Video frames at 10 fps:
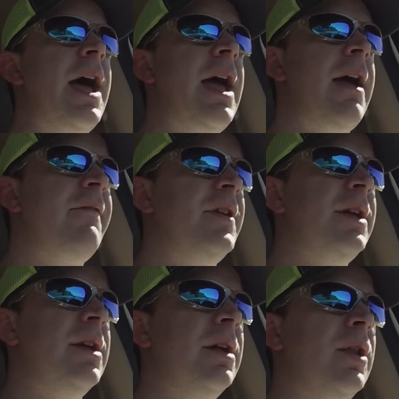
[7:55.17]
have
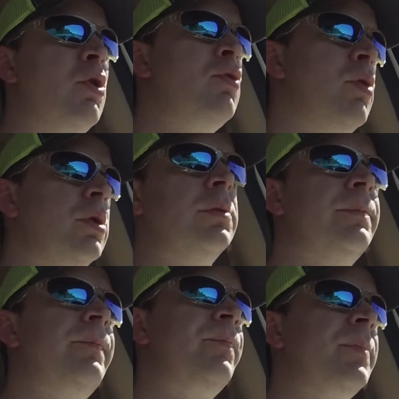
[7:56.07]
a
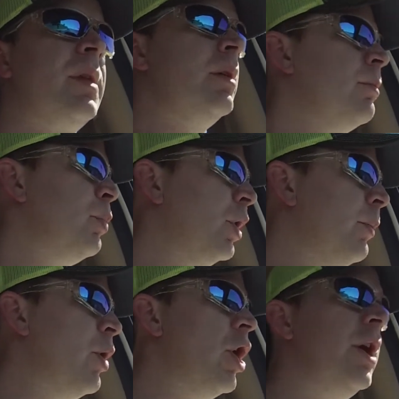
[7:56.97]
local pull
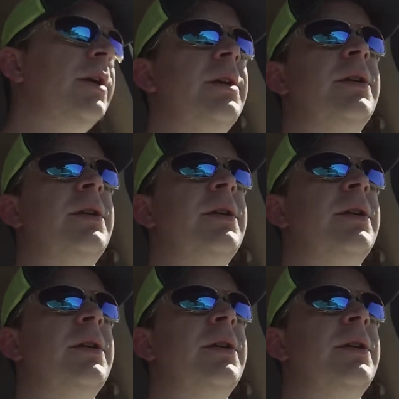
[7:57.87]
apart